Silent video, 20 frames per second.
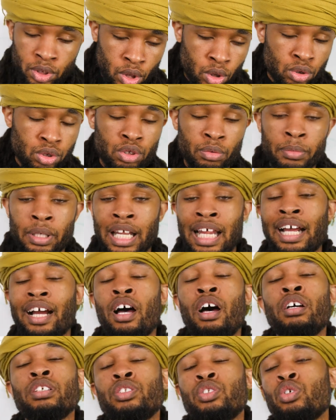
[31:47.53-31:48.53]
social media, like
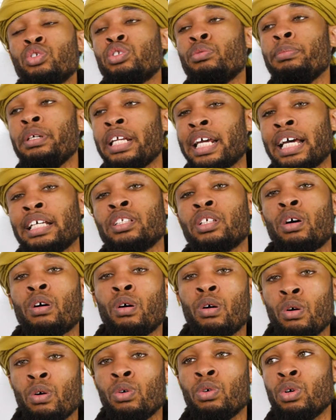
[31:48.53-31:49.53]
on social media as a
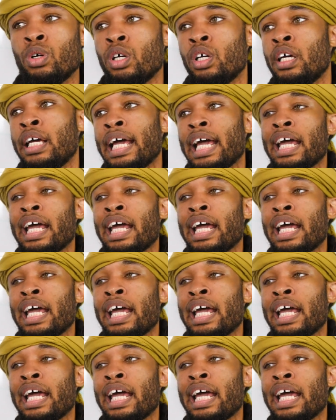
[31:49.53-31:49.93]
whole.